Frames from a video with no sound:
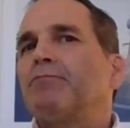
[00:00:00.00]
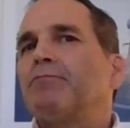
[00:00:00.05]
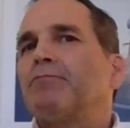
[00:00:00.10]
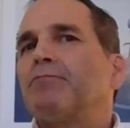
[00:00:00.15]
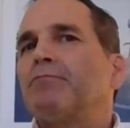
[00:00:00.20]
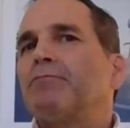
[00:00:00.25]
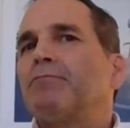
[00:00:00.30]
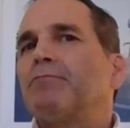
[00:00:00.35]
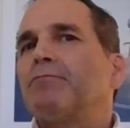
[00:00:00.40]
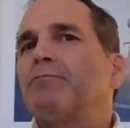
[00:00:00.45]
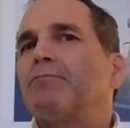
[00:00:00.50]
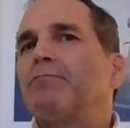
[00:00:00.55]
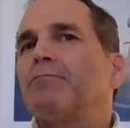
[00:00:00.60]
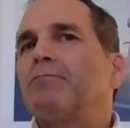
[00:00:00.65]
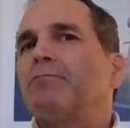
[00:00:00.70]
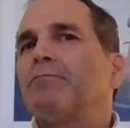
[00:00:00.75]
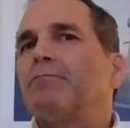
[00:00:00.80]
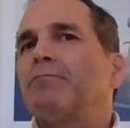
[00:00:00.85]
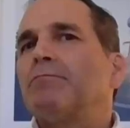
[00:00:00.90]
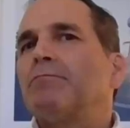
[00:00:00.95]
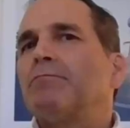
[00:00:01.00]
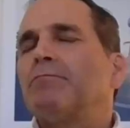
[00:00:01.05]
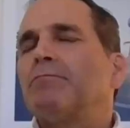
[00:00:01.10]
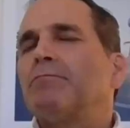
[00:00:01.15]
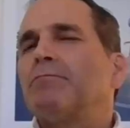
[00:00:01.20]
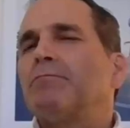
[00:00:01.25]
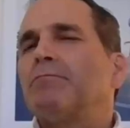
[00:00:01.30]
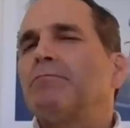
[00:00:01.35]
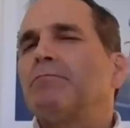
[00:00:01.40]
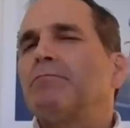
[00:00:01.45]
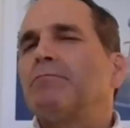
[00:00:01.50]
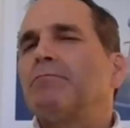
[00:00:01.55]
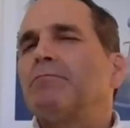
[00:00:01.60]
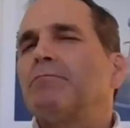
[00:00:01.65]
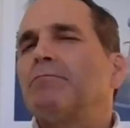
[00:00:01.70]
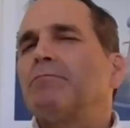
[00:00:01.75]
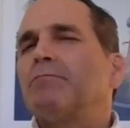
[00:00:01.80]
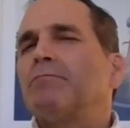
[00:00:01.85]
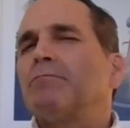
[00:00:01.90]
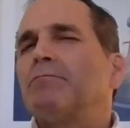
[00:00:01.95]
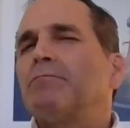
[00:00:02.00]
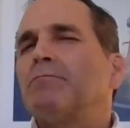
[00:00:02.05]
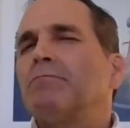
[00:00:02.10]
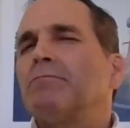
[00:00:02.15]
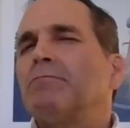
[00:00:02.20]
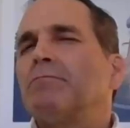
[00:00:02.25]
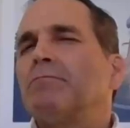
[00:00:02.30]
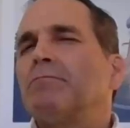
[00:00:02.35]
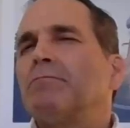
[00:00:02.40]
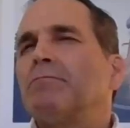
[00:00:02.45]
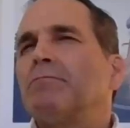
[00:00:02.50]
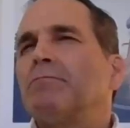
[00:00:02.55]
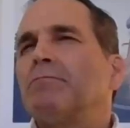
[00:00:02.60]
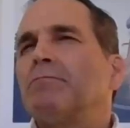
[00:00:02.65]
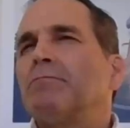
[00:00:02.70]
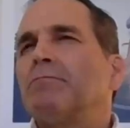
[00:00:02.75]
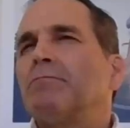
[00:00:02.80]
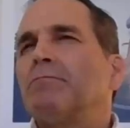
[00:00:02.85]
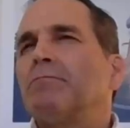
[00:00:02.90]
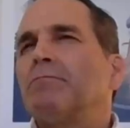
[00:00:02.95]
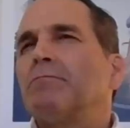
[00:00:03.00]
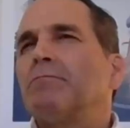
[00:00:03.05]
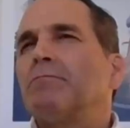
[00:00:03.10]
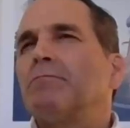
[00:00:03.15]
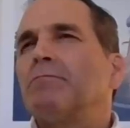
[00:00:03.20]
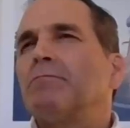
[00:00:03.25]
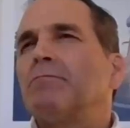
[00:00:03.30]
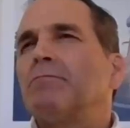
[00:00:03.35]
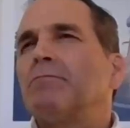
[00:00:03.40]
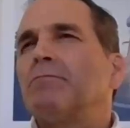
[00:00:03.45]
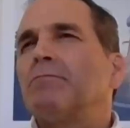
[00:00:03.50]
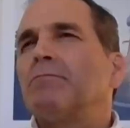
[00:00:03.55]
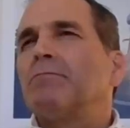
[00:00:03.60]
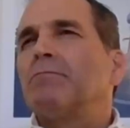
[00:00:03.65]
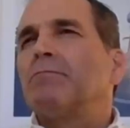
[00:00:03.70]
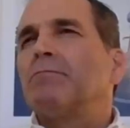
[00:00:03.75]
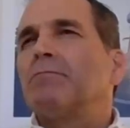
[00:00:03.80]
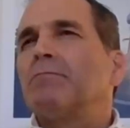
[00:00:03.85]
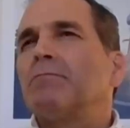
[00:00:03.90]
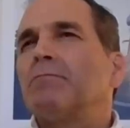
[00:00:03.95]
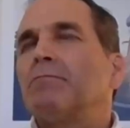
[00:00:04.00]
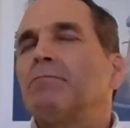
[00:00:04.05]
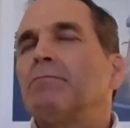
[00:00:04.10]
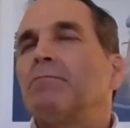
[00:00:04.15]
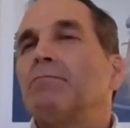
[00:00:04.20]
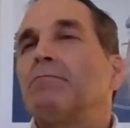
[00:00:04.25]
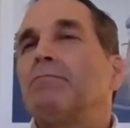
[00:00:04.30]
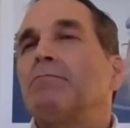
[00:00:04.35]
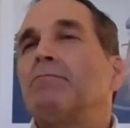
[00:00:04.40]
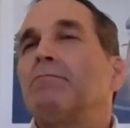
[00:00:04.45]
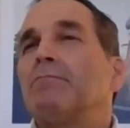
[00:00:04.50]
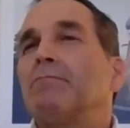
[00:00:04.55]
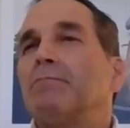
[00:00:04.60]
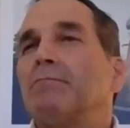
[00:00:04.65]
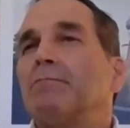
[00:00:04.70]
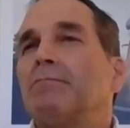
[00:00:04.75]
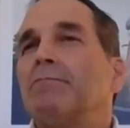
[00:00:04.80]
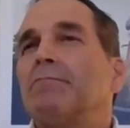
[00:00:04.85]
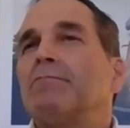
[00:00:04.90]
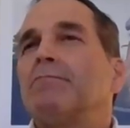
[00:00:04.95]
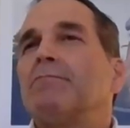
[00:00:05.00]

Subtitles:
(silent)